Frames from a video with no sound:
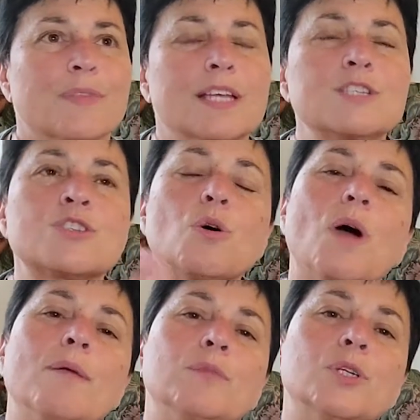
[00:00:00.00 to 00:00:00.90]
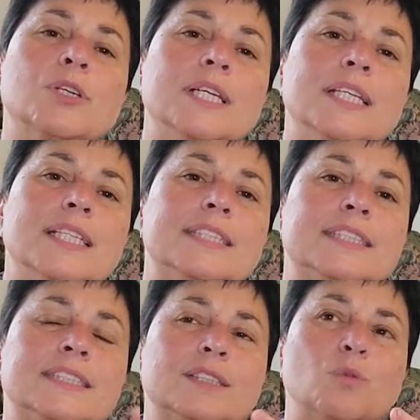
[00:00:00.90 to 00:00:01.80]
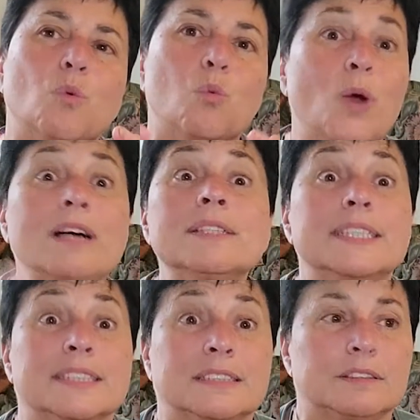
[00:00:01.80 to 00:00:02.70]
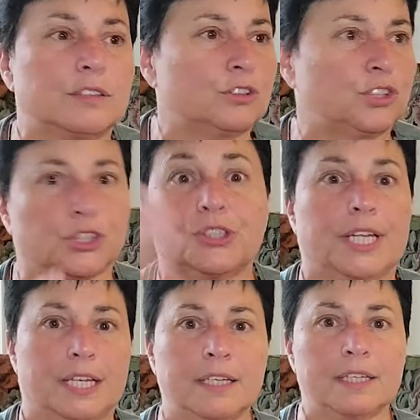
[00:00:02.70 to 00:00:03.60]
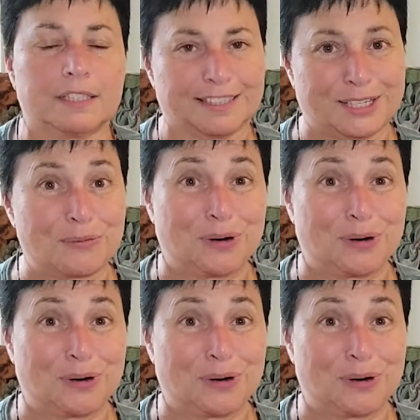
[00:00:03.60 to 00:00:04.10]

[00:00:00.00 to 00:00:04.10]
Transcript: So I'm learning that this wellness journey that we're